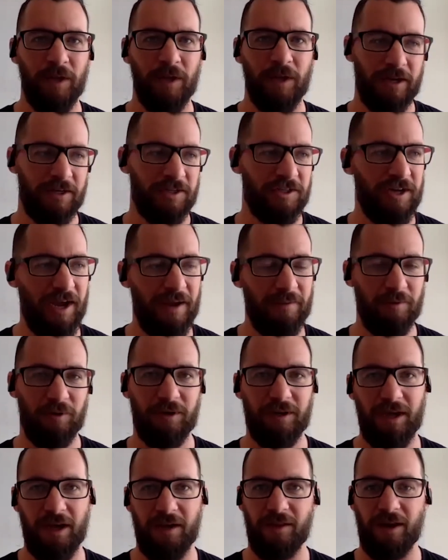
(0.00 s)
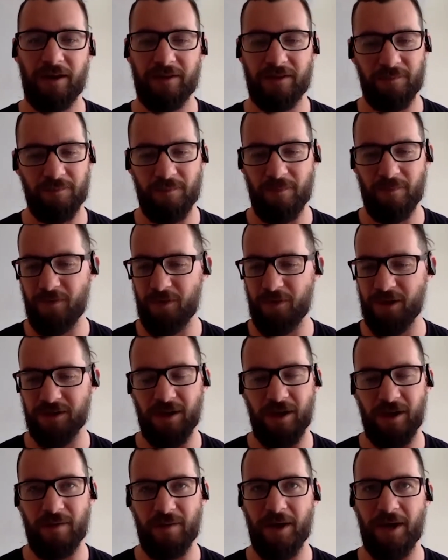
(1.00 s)
like jammed all together. Like the, the
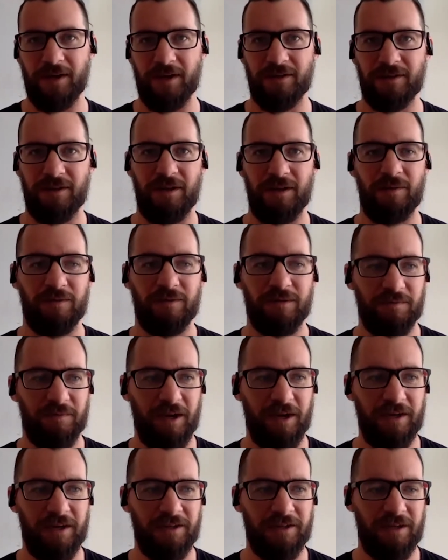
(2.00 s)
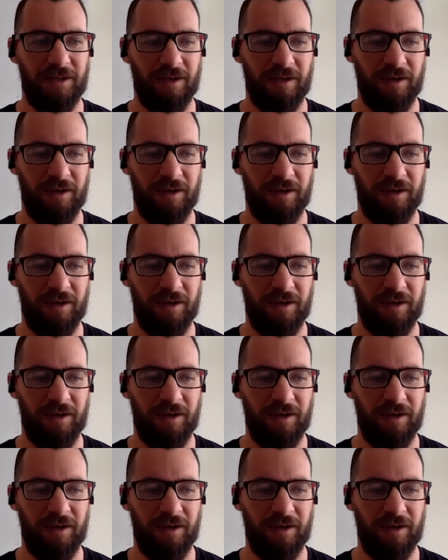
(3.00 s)
entire magazine was amazing.